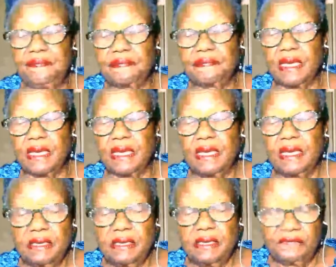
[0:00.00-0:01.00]

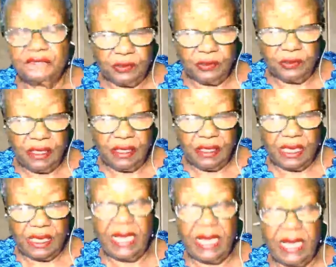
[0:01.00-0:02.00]
viewing and
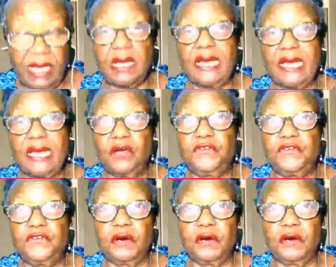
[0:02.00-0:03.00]
audio for our
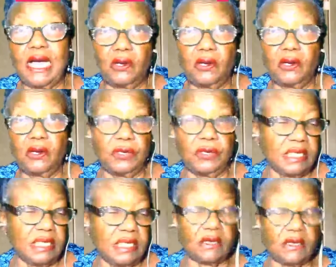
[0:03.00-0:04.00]
audience. So we don't
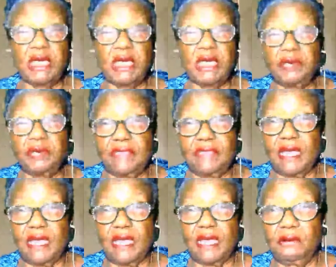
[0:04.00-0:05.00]
get that on
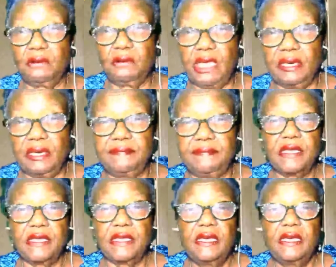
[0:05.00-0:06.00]
here,
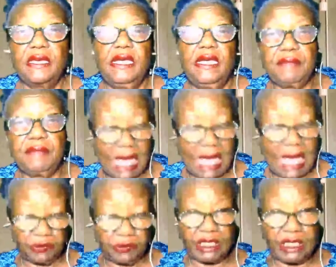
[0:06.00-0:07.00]
and because we
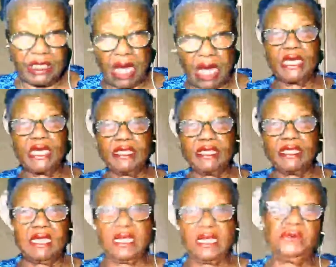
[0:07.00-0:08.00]
don't get that on
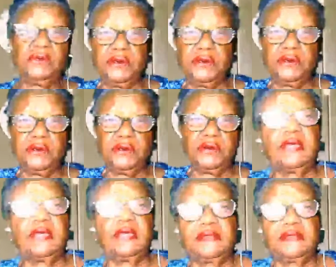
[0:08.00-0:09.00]
here,
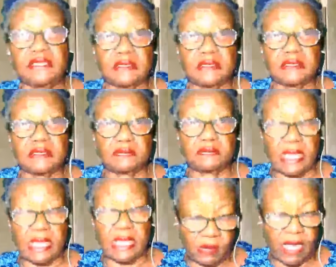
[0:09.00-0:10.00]
that's why I
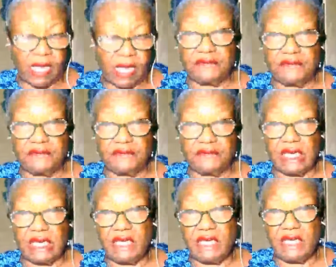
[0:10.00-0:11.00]
have to leave it.
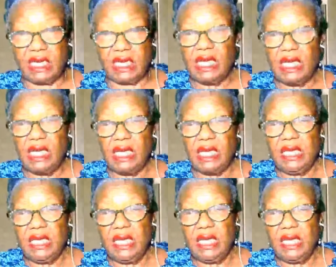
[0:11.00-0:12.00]
All right.